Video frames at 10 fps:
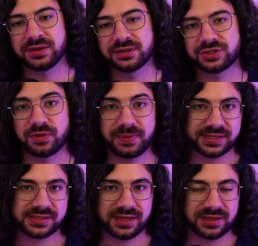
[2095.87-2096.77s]
So the
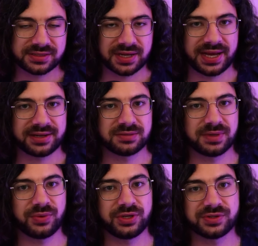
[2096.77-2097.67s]
biggest thing that stuck out to
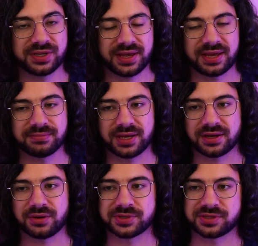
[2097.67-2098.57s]
me when using
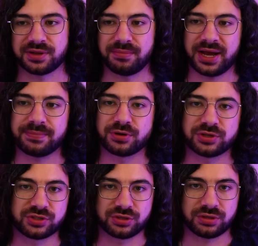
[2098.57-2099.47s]
GameMaker was that my
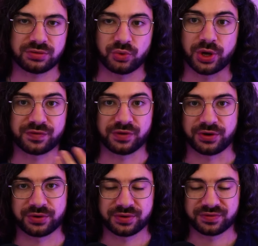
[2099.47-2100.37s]
personal
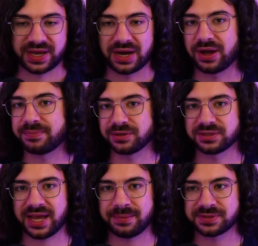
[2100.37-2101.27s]
workflow for how I build
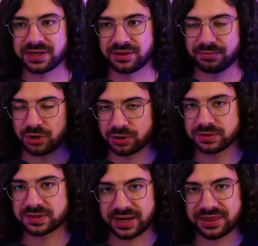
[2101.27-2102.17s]
games and the
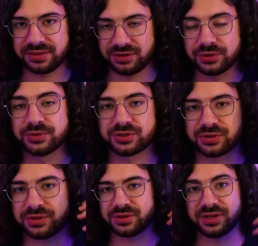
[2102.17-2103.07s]
models that I use
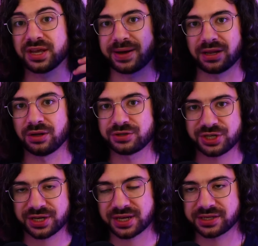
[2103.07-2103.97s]
to think about
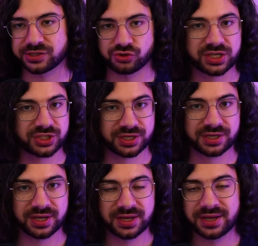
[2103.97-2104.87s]
logic and
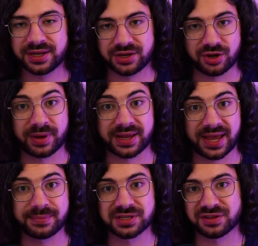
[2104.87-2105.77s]
structure, my
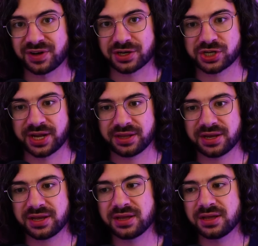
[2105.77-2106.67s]
games and the
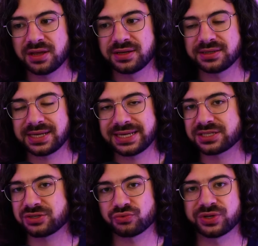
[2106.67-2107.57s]
functionality
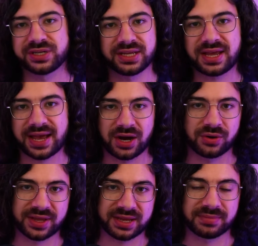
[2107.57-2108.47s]
isn't really how
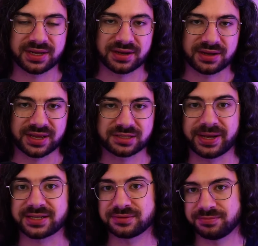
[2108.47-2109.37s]
GameMaker
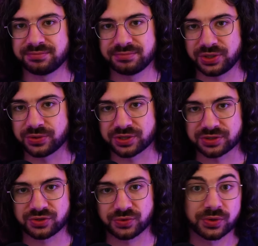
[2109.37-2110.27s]
expects users
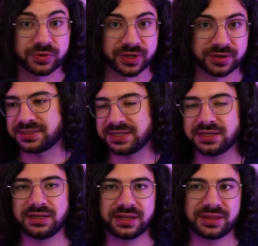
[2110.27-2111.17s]
to use it.
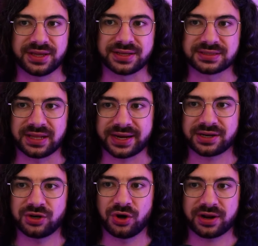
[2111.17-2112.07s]
Particularly things like
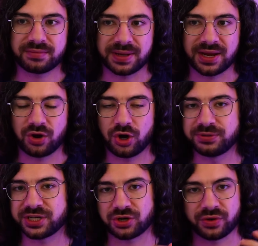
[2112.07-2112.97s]
not being
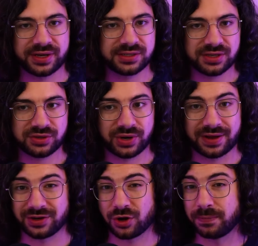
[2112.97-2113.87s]
object-oriented or
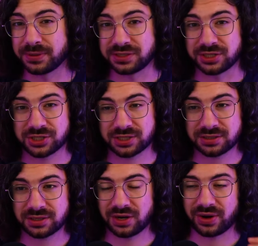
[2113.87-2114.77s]
having
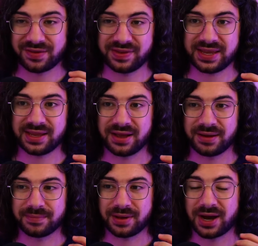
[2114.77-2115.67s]
composition, not having
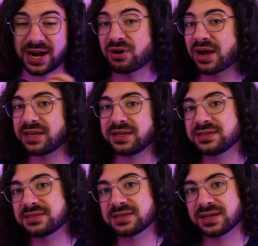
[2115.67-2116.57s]

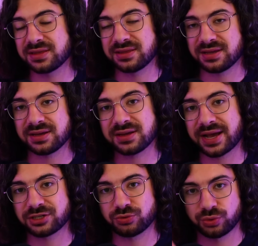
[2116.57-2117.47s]
hierarchies in the
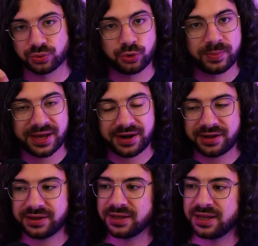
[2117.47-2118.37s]
actual room
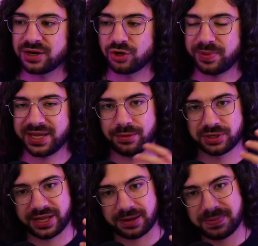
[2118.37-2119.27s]
editor, not being able
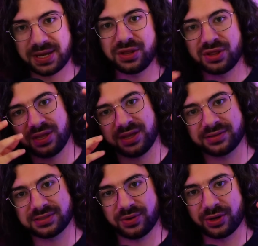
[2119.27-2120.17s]
to pin
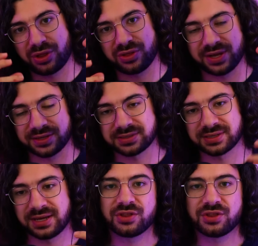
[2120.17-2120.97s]
things to other things.